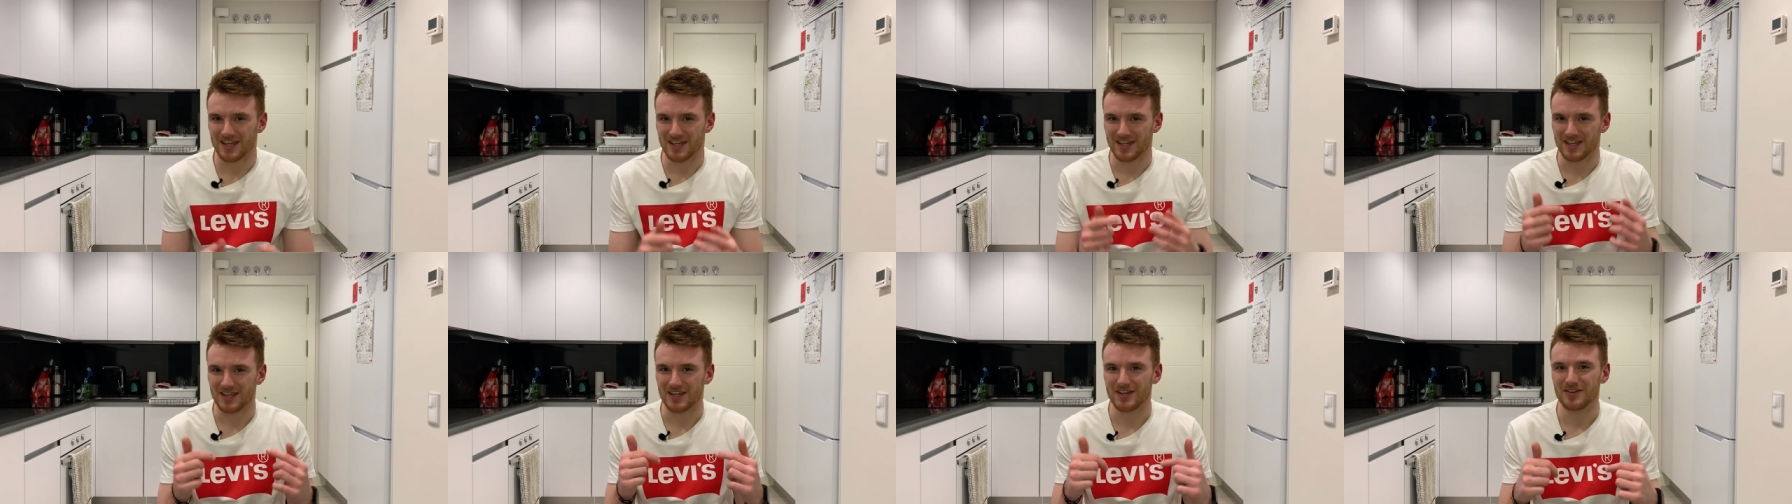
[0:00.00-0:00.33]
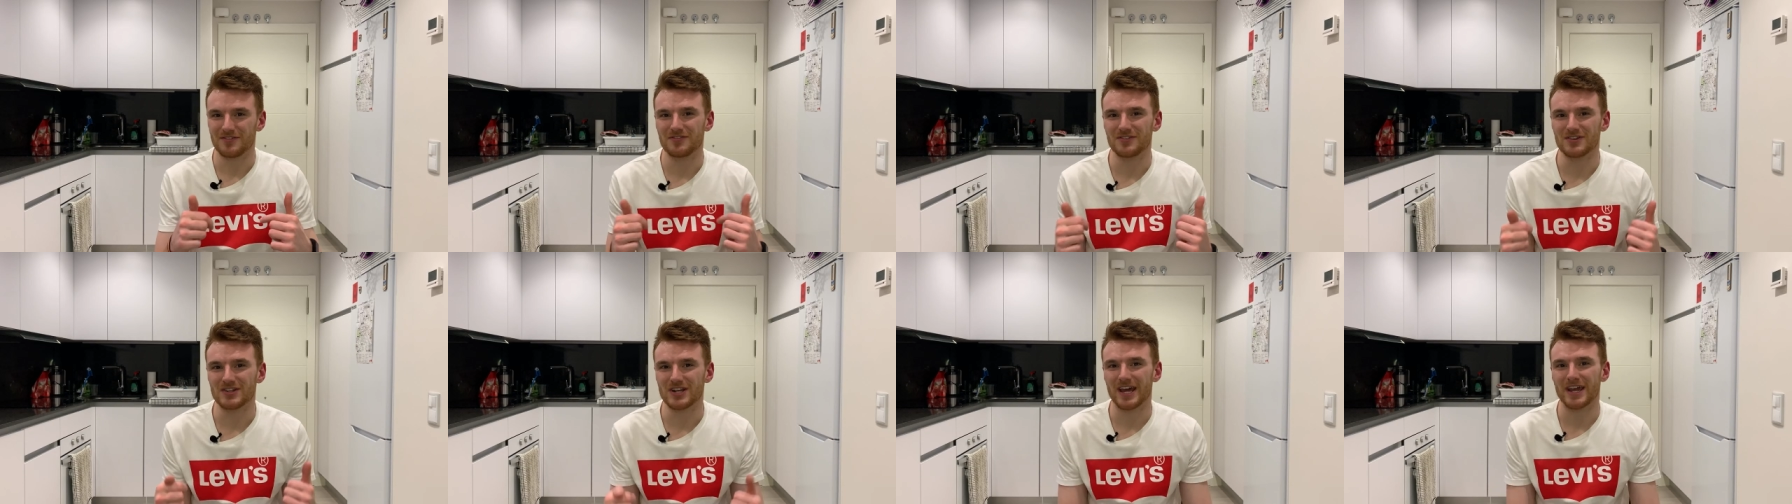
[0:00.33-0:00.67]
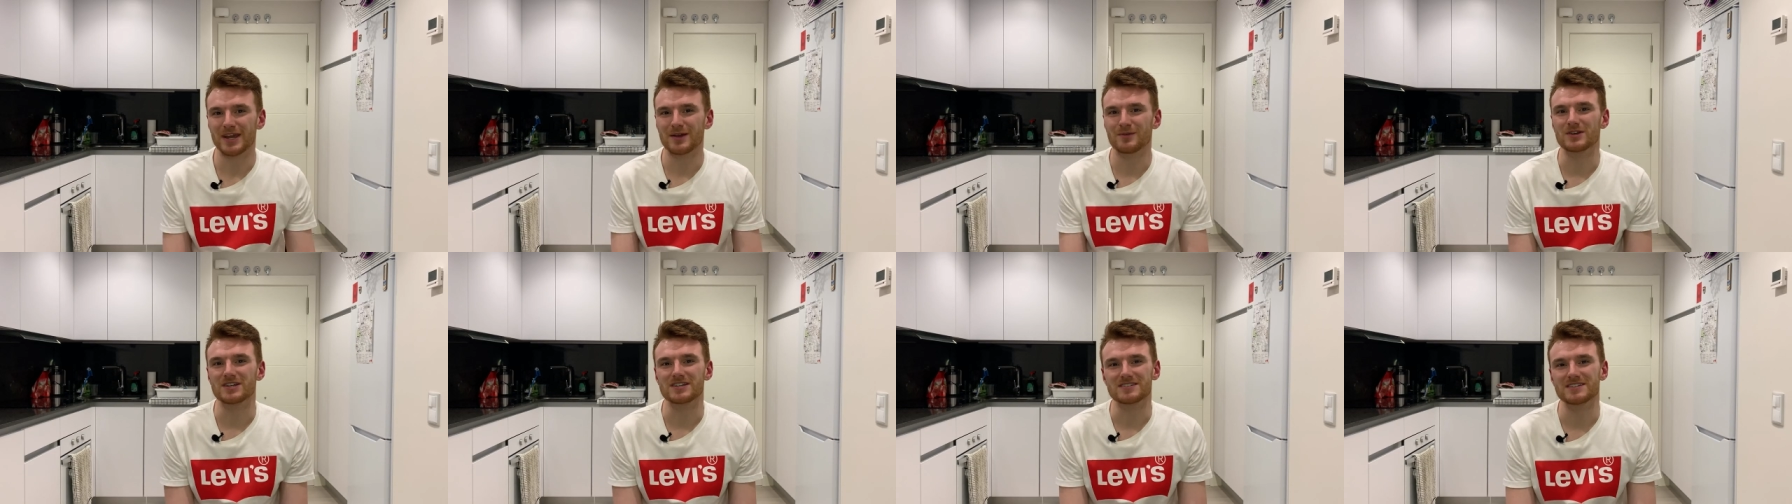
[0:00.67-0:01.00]
If you
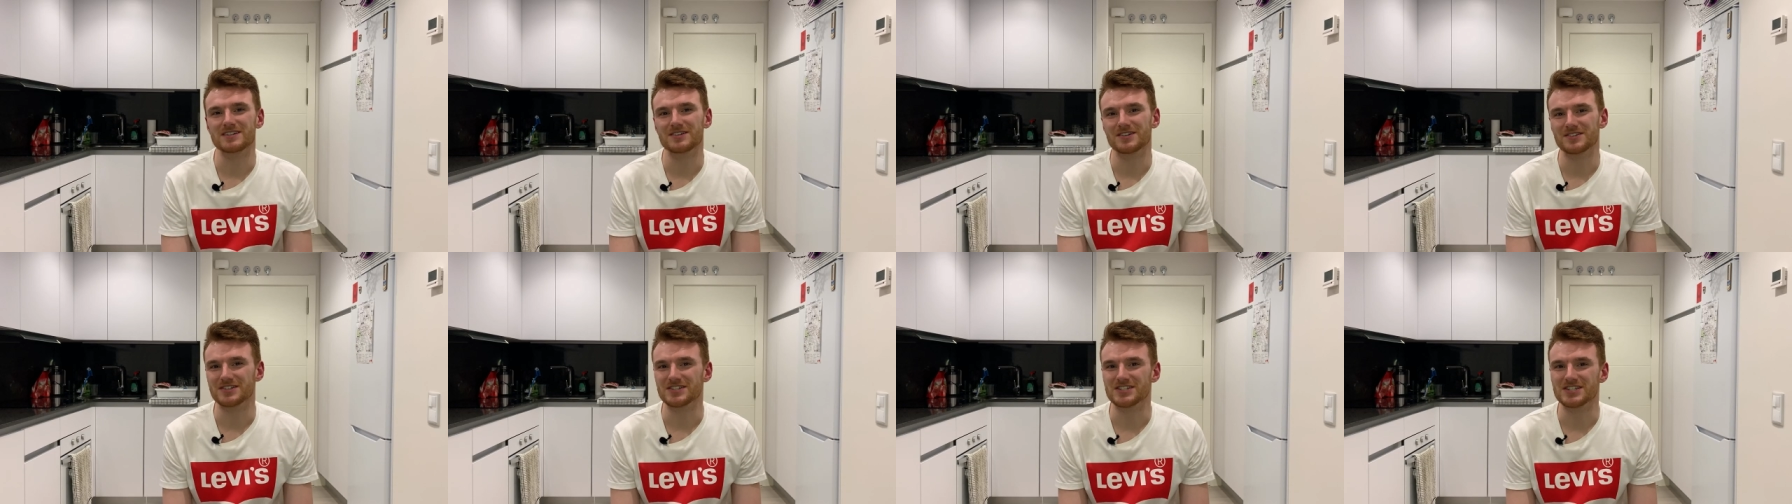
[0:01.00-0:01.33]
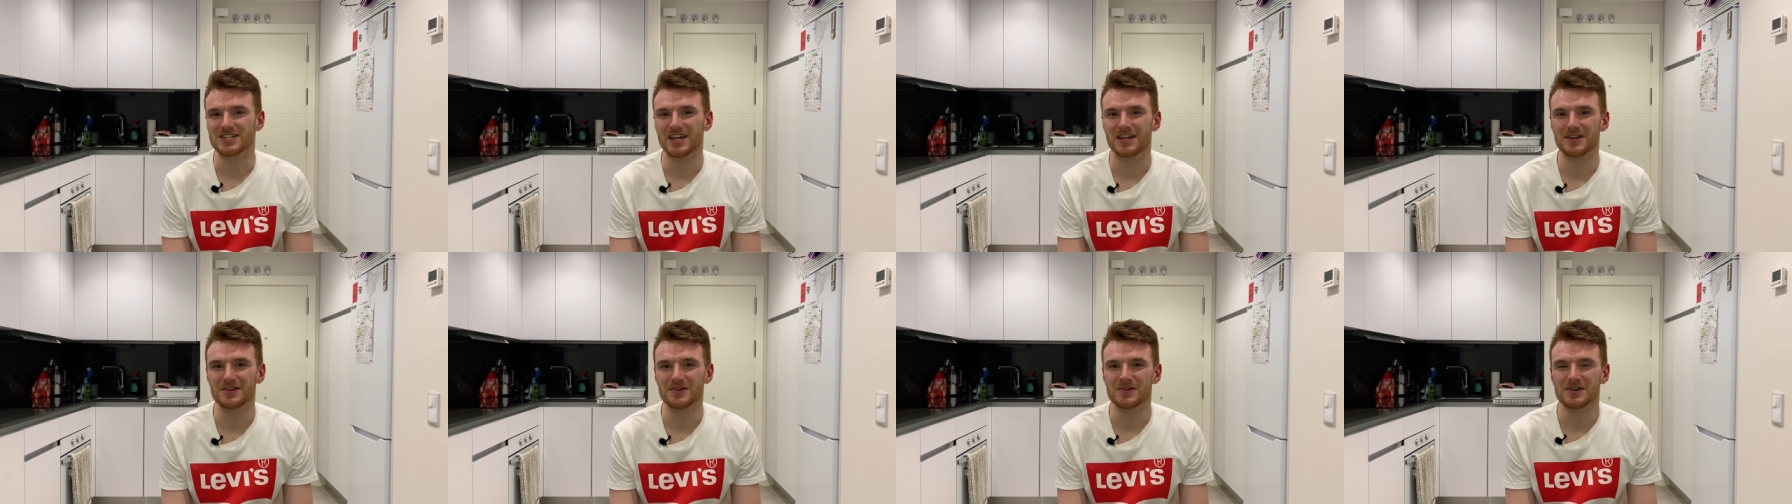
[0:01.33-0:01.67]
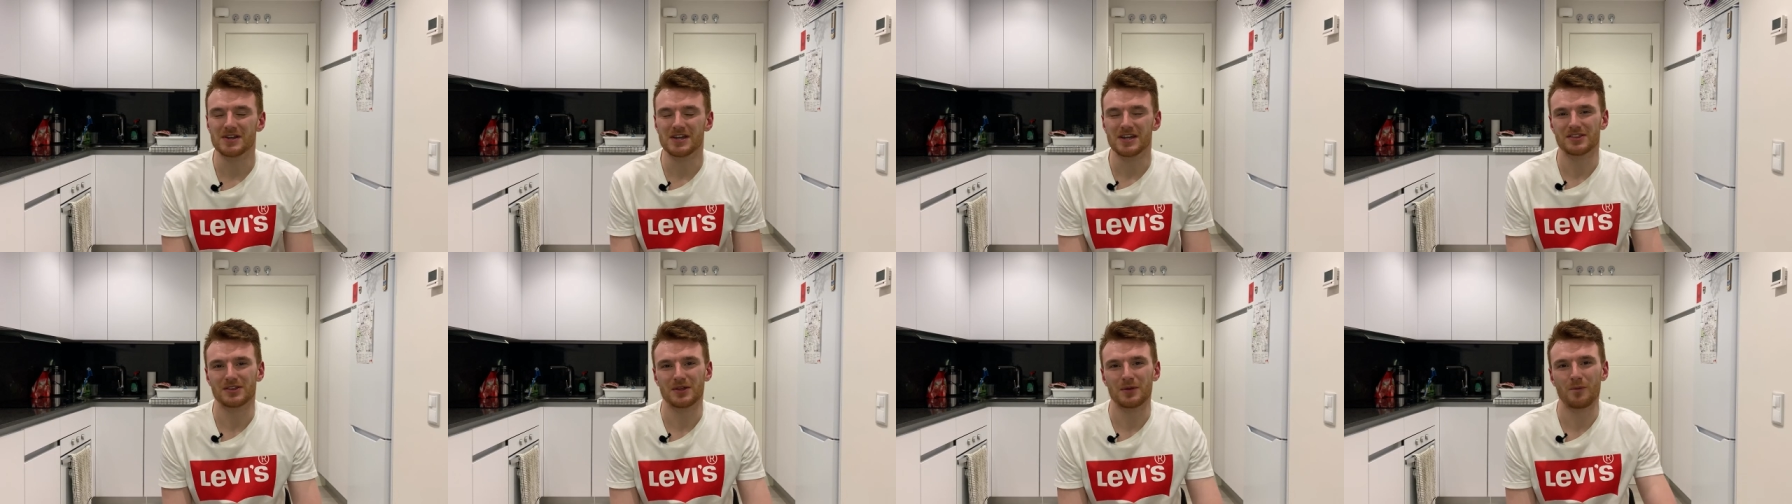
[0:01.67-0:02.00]
like what you see on the
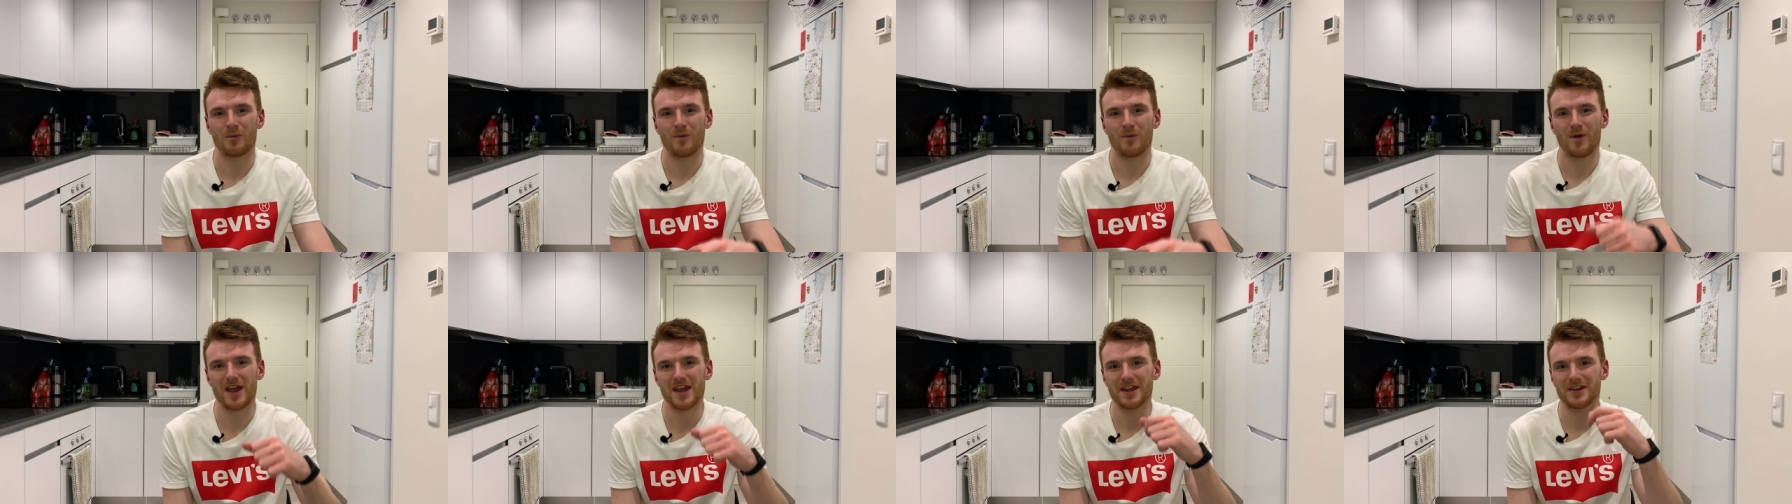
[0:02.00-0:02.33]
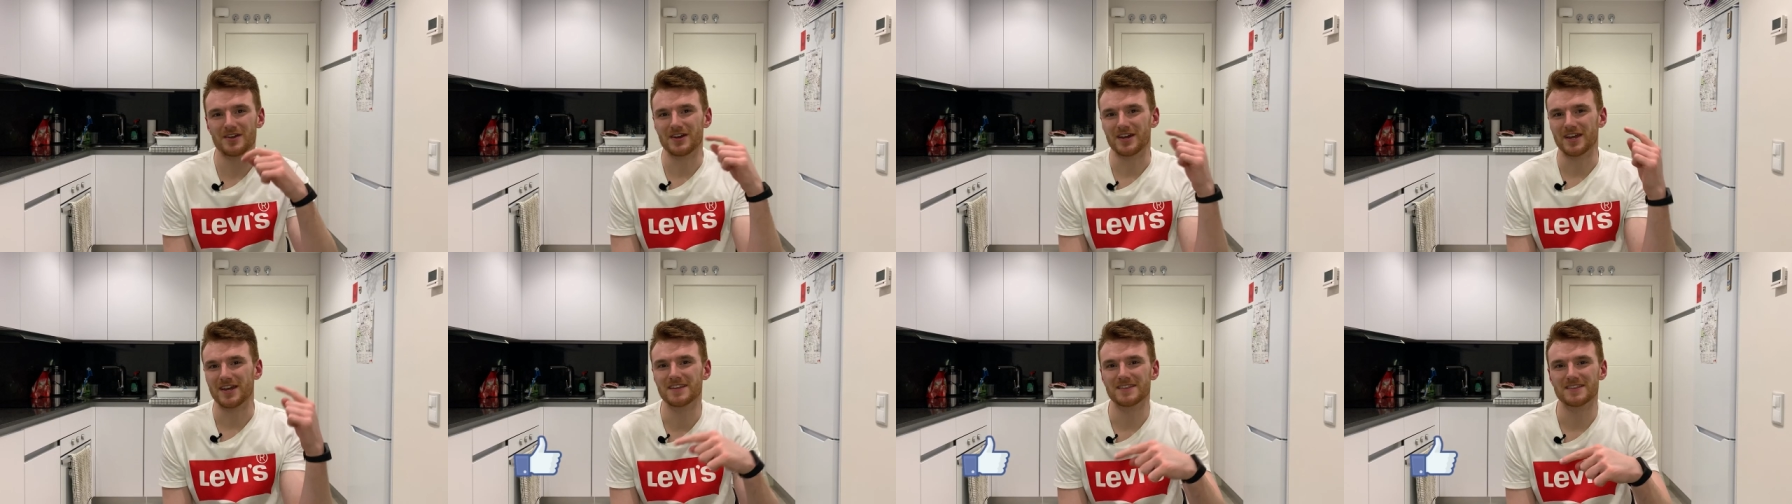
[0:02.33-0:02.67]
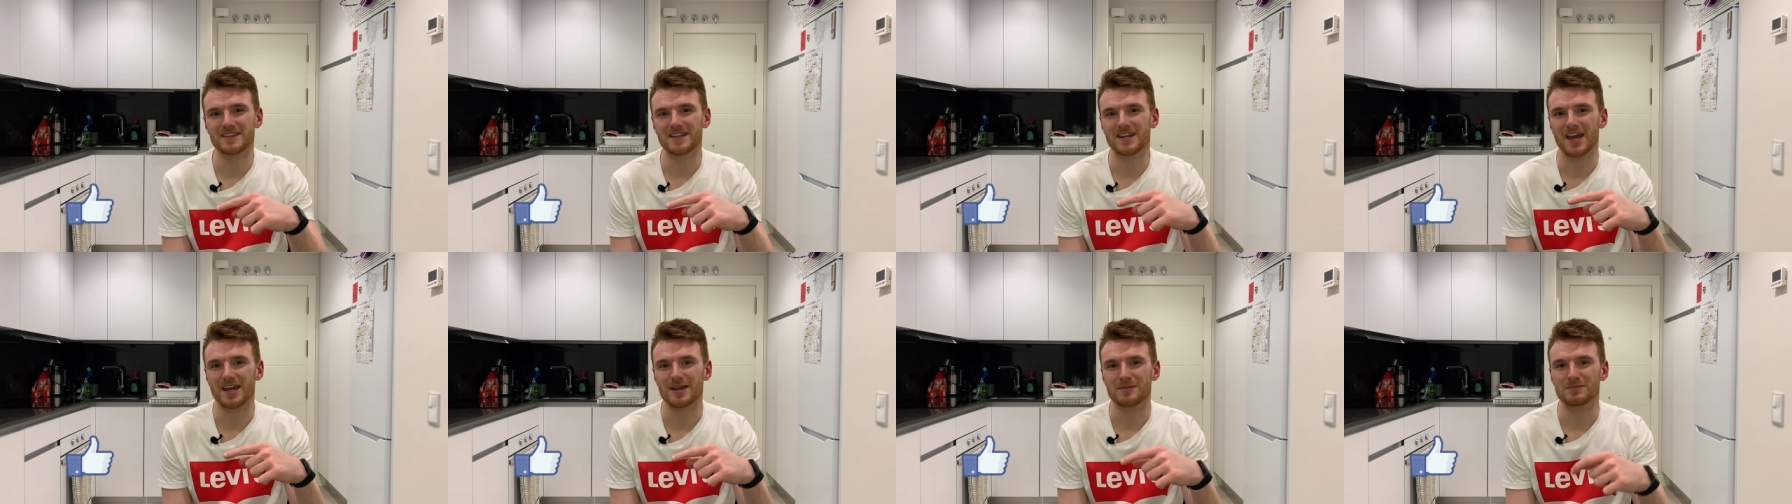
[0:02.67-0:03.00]
channel, then why not hit
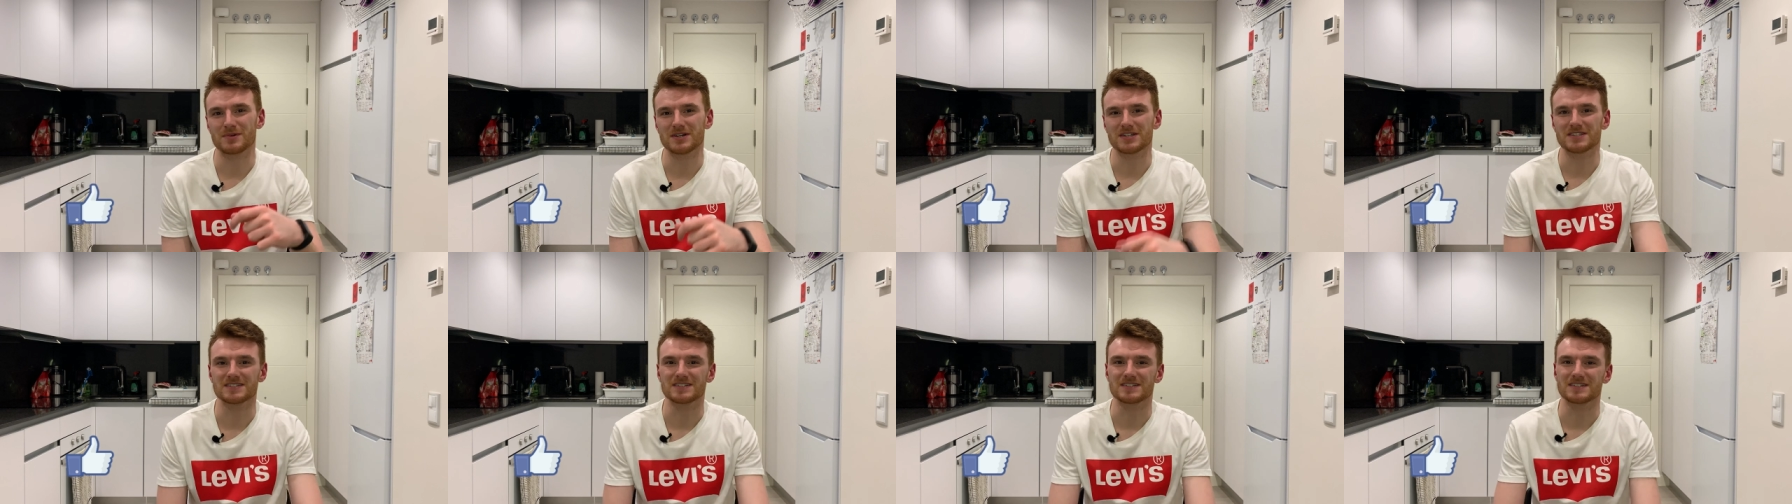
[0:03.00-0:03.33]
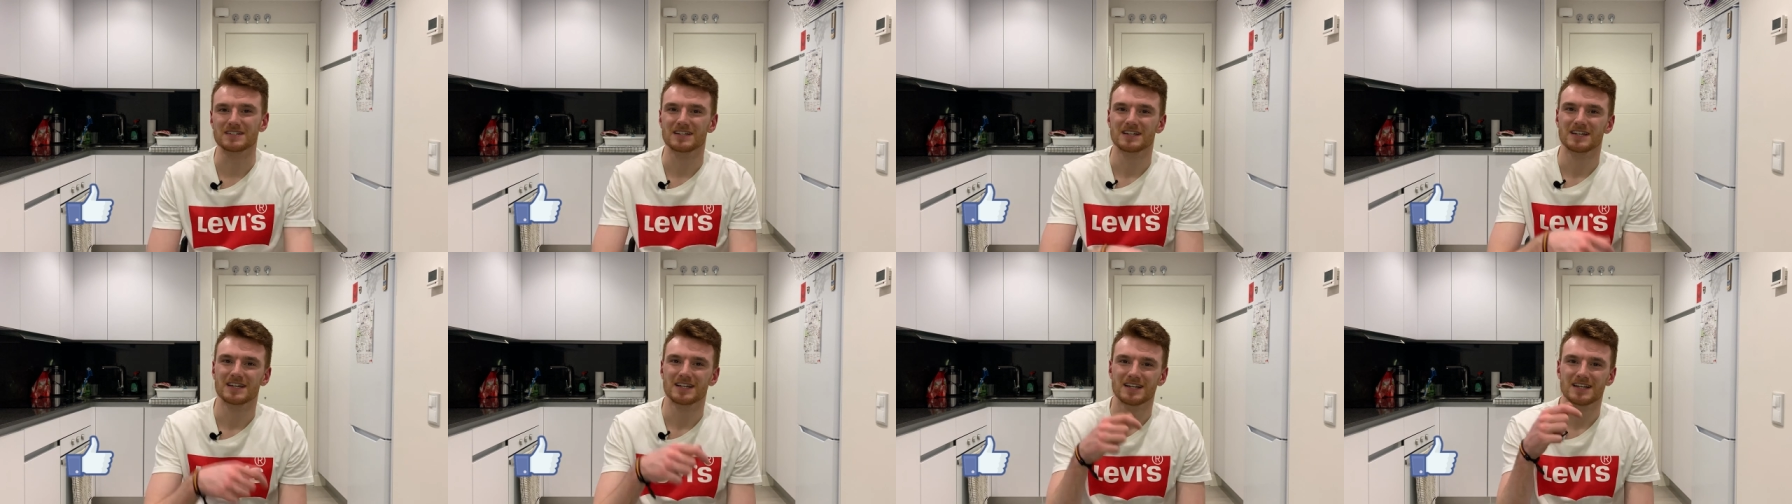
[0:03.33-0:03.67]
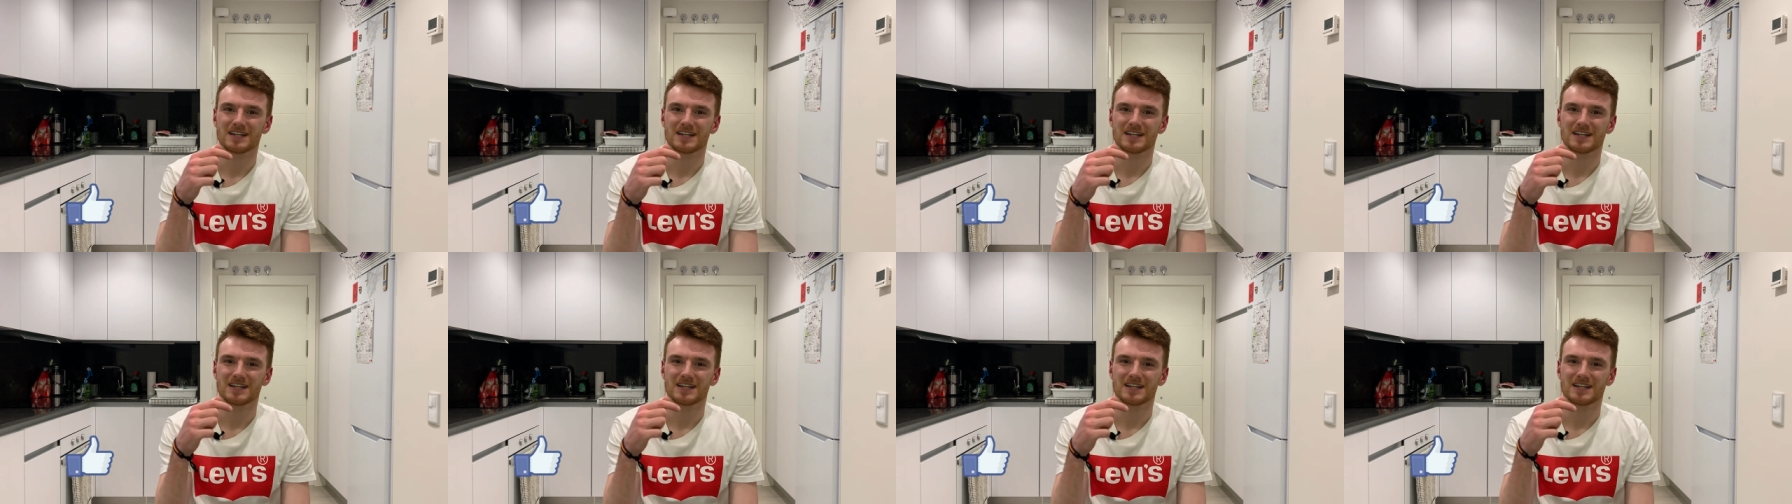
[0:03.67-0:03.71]
the like button,